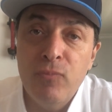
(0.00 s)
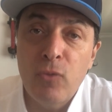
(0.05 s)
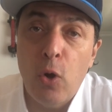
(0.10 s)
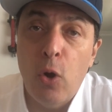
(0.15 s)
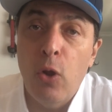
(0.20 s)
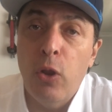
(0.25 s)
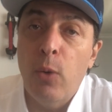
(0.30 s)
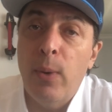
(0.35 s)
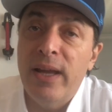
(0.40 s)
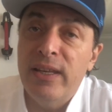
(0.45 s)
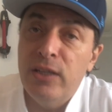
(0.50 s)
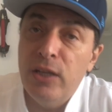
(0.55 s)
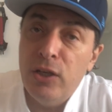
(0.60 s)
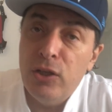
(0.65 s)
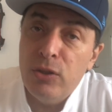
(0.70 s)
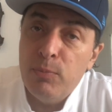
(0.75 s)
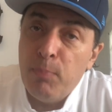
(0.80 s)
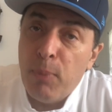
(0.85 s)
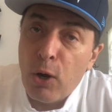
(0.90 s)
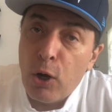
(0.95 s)
Although I
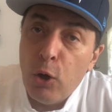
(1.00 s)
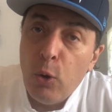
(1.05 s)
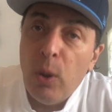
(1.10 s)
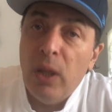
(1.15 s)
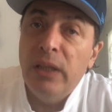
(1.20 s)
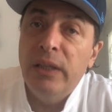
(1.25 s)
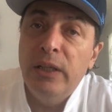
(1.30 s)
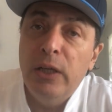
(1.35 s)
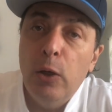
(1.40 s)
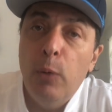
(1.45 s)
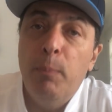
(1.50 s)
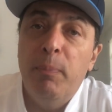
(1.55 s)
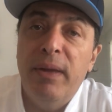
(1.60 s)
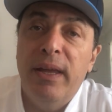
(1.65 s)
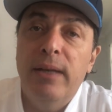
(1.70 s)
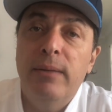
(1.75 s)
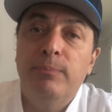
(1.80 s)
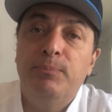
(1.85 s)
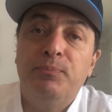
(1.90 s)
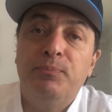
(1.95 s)
did borrow a little
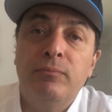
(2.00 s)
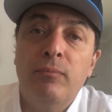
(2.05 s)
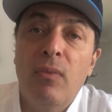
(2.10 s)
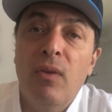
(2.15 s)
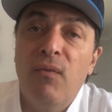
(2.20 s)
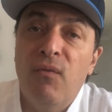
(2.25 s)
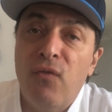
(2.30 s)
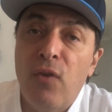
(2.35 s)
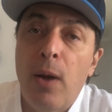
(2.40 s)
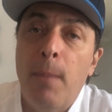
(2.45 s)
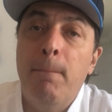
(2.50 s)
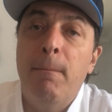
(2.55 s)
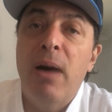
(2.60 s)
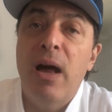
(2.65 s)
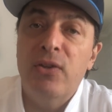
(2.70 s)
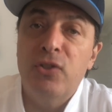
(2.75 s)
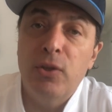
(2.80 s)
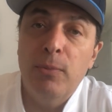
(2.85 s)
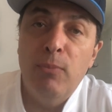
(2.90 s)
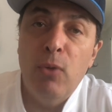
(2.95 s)
bit from
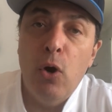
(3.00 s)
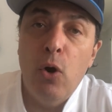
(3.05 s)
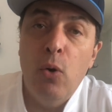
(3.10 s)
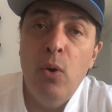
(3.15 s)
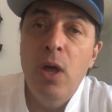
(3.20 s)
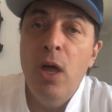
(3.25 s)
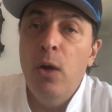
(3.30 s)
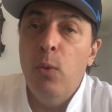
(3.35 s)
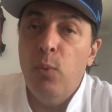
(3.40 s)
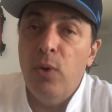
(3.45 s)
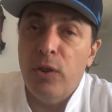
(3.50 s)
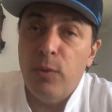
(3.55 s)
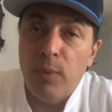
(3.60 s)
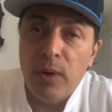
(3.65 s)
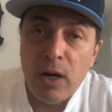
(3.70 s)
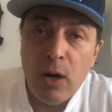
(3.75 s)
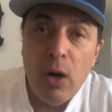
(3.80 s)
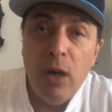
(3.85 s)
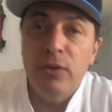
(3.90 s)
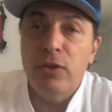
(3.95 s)
Massimo with
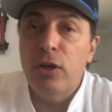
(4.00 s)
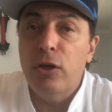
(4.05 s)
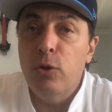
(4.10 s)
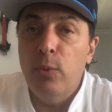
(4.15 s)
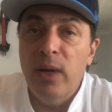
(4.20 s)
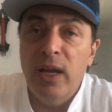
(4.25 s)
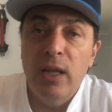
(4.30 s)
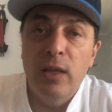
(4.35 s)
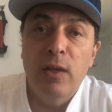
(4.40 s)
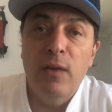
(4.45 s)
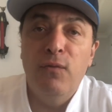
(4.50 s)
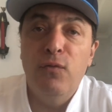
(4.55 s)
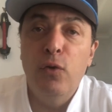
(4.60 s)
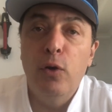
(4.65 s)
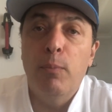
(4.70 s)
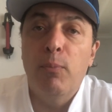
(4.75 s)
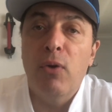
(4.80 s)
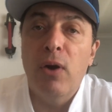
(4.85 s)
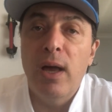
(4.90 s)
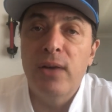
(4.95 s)
regard to doing it in the
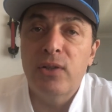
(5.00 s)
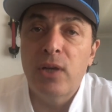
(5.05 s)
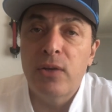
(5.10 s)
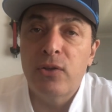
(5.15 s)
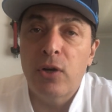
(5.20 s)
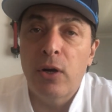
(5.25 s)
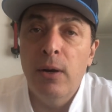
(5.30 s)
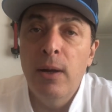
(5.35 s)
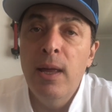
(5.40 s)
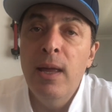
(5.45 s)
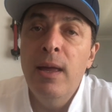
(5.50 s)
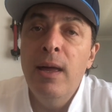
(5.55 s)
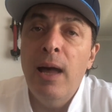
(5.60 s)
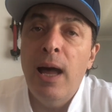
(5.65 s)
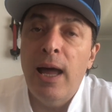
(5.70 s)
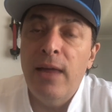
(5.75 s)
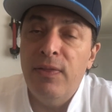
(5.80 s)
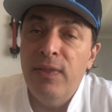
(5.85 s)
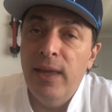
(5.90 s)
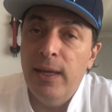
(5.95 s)
food processor,
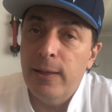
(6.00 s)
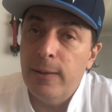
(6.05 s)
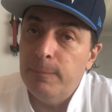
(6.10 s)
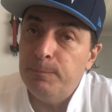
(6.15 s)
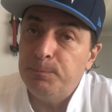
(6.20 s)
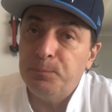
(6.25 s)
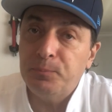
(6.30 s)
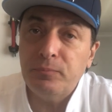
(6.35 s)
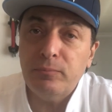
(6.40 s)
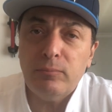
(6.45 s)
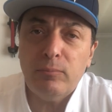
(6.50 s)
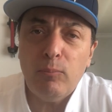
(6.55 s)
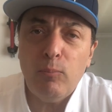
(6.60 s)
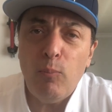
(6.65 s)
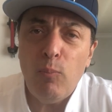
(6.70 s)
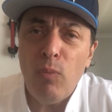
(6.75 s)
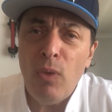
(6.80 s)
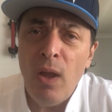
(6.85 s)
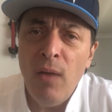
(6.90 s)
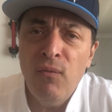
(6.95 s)
I think
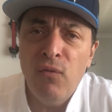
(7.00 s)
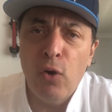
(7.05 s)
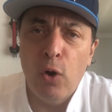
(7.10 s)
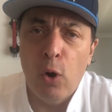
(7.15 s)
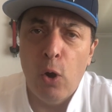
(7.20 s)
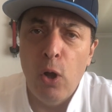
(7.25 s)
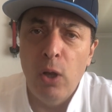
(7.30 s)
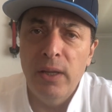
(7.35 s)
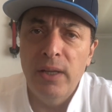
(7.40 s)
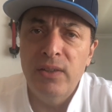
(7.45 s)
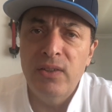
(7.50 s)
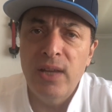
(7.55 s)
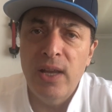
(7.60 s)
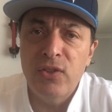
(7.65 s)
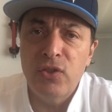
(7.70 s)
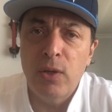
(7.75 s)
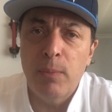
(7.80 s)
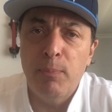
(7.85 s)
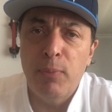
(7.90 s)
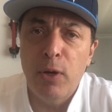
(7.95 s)
for all
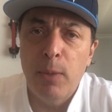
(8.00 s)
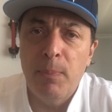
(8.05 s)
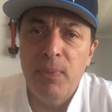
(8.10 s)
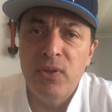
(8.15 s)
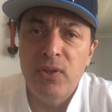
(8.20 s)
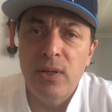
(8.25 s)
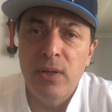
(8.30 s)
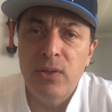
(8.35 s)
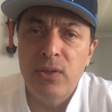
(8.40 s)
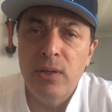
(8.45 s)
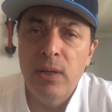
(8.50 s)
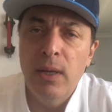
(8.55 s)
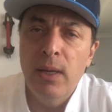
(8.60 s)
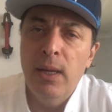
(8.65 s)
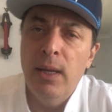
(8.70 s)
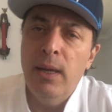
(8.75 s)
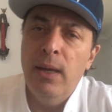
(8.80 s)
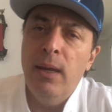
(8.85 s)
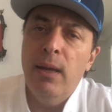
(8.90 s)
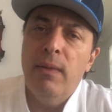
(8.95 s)
intents and purposes
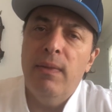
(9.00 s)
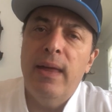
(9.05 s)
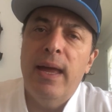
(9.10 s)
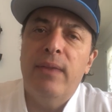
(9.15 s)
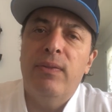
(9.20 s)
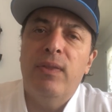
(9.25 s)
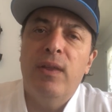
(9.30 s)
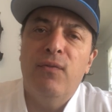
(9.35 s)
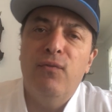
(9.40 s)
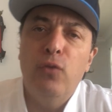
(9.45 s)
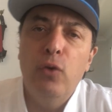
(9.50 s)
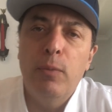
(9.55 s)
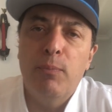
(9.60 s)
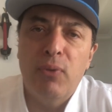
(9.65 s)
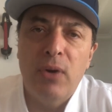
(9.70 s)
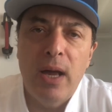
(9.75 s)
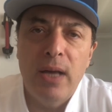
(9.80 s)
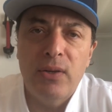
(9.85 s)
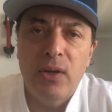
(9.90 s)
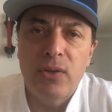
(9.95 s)
that the food
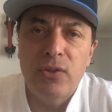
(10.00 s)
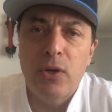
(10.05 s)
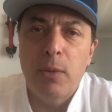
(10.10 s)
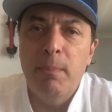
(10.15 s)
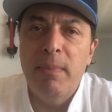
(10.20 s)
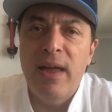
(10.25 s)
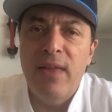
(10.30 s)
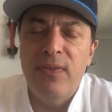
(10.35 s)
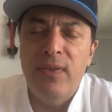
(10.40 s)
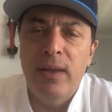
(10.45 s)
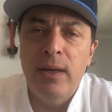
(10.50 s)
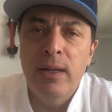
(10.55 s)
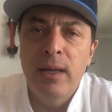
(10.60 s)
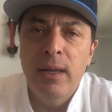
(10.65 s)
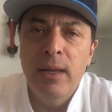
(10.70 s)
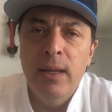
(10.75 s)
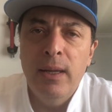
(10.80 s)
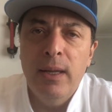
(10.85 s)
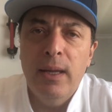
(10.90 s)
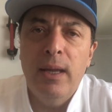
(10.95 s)
processor method
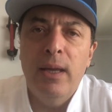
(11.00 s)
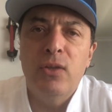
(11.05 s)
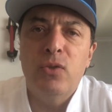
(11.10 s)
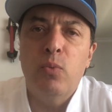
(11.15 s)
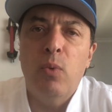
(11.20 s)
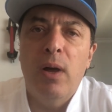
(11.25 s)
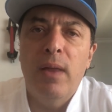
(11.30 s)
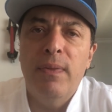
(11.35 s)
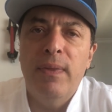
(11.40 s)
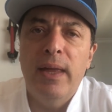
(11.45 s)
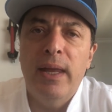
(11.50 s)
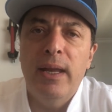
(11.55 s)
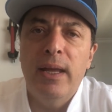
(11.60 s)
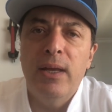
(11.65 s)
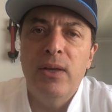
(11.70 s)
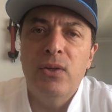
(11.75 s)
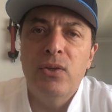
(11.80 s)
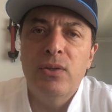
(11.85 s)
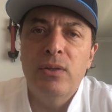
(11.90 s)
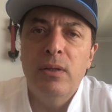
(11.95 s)
is one that
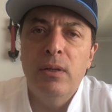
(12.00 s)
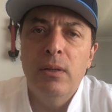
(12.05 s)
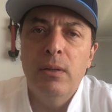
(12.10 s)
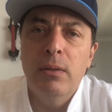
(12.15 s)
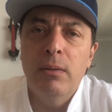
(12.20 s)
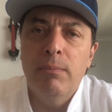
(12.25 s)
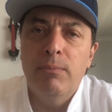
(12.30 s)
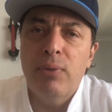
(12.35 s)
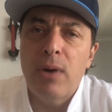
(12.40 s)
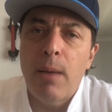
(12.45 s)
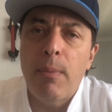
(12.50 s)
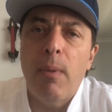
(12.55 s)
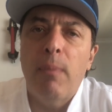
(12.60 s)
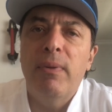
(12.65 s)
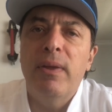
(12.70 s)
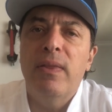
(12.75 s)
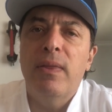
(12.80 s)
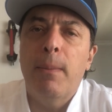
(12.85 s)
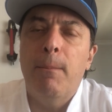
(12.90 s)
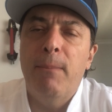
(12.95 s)
is
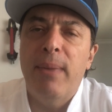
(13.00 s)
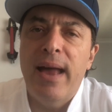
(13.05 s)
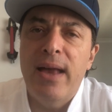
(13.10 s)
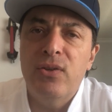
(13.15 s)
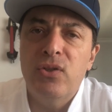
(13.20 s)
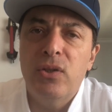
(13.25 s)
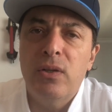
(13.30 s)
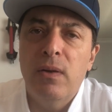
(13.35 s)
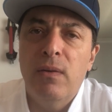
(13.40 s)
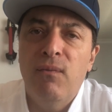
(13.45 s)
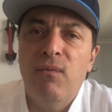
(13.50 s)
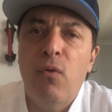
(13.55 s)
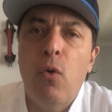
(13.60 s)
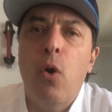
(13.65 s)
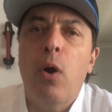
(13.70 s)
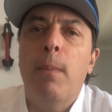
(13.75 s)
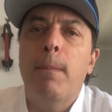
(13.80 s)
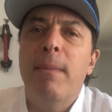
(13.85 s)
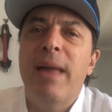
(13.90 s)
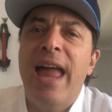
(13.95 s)
probably the best
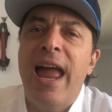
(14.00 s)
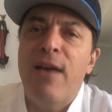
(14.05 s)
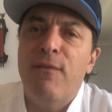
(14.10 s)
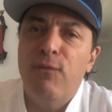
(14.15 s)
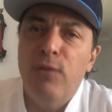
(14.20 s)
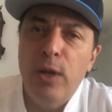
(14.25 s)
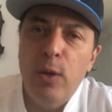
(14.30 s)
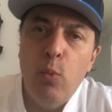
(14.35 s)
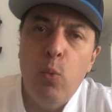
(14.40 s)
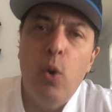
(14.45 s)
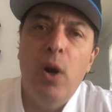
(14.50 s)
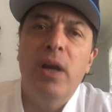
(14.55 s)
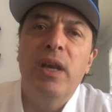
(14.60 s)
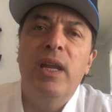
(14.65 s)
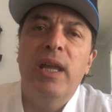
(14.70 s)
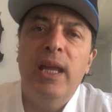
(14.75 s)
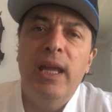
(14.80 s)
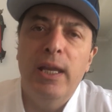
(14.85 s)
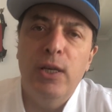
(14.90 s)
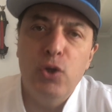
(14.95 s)
for
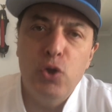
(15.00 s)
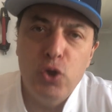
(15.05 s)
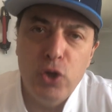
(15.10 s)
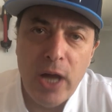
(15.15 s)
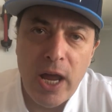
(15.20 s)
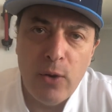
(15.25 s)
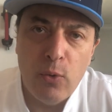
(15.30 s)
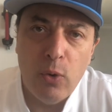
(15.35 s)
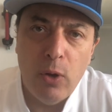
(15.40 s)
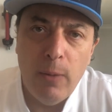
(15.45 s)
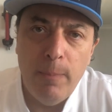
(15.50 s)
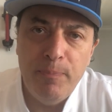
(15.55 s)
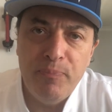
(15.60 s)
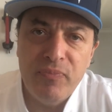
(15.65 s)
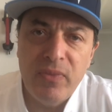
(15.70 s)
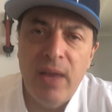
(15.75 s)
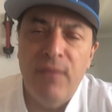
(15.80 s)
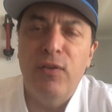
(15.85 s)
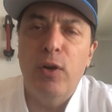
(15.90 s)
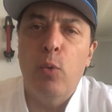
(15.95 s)
everyone in general.
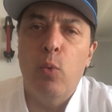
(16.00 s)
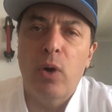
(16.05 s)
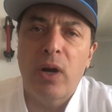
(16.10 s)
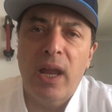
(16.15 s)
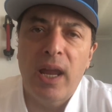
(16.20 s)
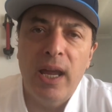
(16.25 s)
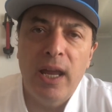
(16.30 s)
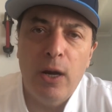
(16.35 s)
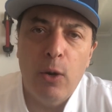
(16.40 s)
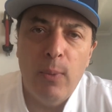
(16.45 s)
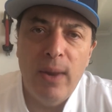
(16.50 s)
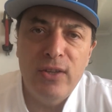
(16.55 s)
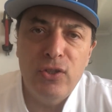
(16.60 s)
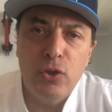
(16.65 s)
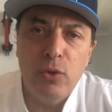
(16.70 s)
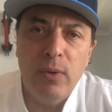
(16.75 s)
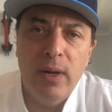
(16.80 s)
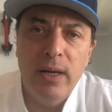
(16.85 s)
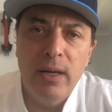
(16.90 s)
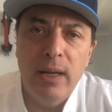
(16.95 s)
If you're working in a
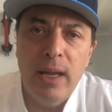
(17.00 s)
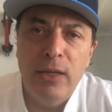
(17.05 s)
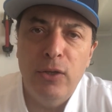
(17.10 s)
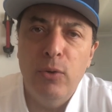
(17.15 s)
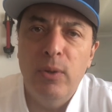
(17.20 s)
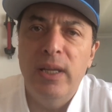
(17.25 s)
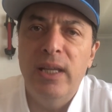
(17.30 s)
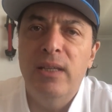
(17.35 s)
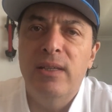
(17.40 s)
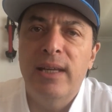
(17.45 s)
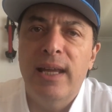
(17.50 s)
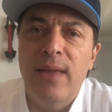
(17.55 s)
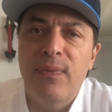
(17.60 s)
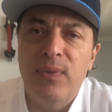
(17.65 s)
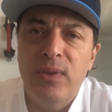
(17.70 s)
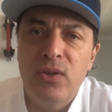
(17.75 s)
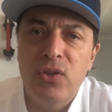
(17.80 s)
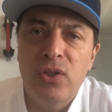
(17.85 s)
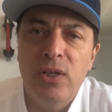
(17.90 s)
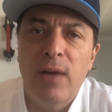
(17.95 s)
restaurant and you need to get
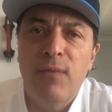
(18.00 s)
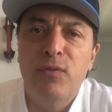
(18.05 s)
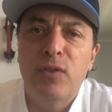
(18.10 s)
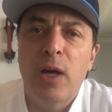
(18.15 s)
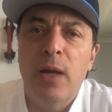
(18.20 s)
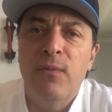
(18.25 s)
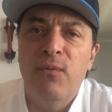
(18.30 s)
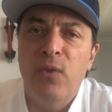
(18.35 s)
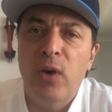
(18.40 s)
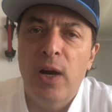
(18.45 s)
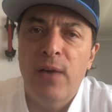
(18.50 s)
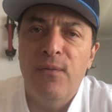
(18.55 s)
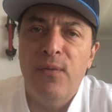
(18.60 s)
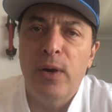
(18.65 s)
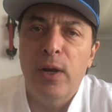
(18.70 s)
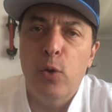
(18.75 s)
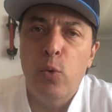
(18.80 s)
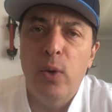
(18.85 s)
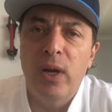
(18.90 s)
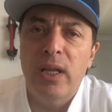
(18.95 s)
this stuff done very,
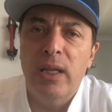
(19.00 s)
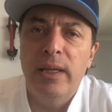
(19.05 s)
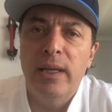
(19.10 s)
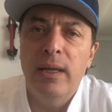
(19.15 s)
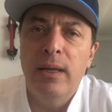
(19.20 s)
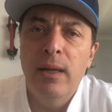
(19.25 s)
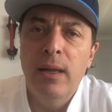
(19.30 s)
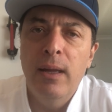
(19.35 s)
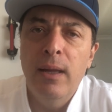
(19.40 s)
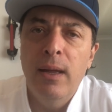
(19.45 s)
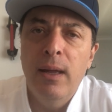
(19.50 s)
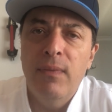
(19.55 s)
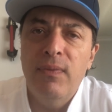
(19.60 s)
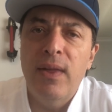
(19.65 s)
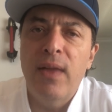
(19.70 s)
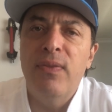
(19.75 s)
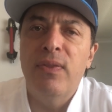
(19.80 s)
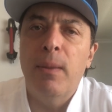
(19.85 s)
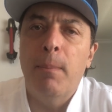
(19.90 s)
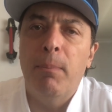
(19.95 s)
very quickly,
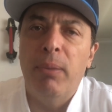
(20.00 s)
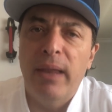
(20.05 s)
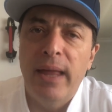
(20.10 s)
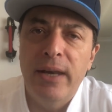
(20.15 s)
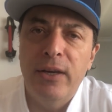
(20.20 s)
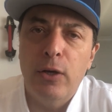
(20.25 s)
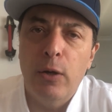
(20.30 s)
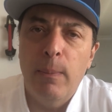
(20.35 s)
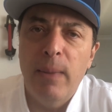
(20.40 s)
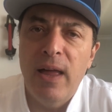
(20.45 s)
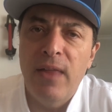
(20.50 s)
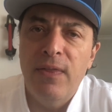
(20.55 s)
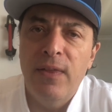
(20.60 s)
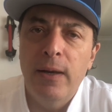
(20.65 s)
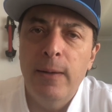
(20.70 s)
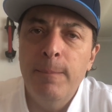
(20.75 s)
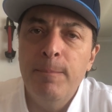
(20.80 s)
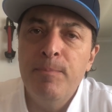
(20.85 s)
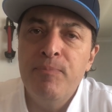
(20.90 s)
then the blender method.